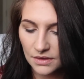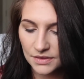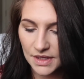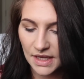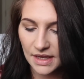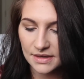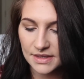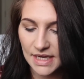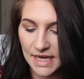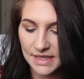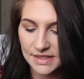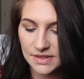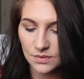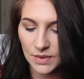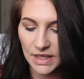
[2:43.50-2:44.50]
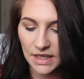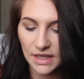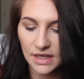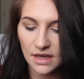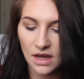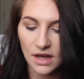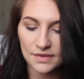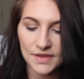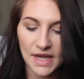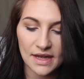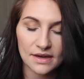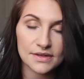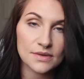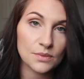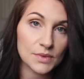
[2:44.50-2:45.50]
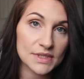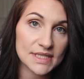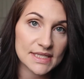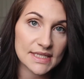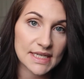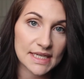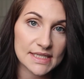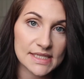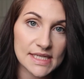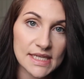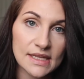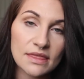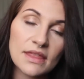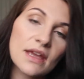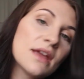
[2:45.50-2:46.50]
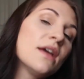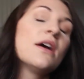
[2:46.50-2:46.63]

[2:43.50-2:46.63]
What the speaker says: the next week, that was the 19th,